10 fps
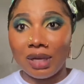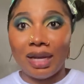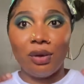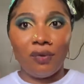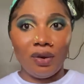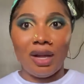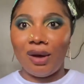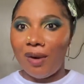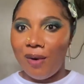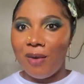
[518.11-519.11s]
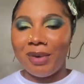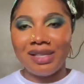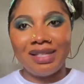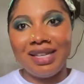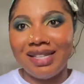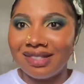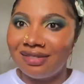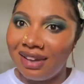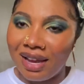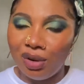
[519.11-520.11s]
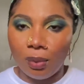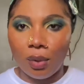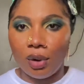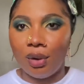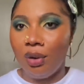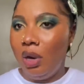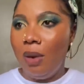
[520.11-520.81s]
Like, you feel like, oh, my skin is dry, no more oil.